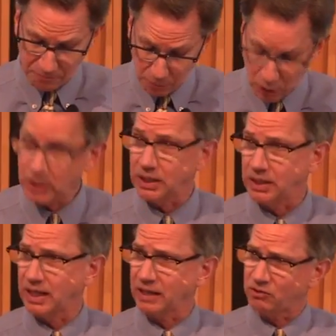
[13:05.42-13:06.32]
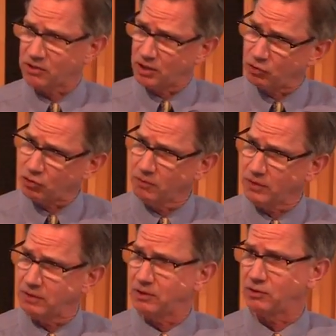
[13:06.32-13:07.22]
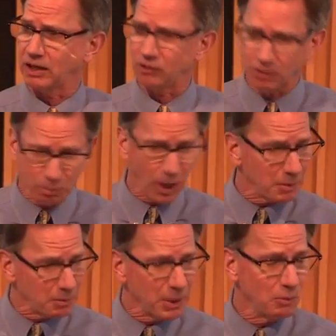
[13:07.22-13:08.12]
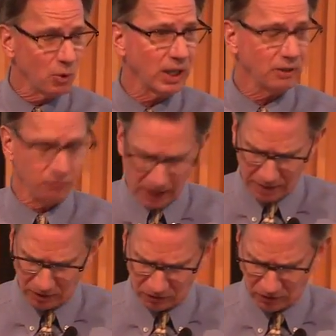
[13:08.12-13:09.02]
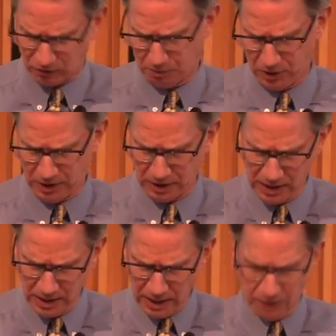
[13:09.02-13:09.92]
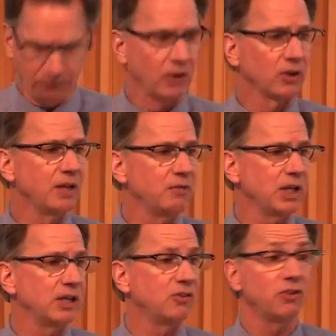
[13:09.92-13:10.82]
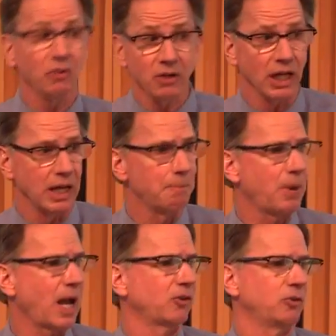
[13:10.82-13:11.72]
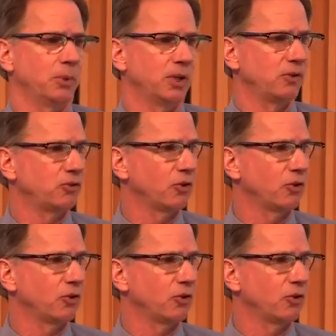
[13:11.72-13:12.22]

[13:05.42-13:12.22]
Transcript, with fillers: million, that's conservative, it's actually probably more like 5 to 6 million, have found living in Syria impossible, and so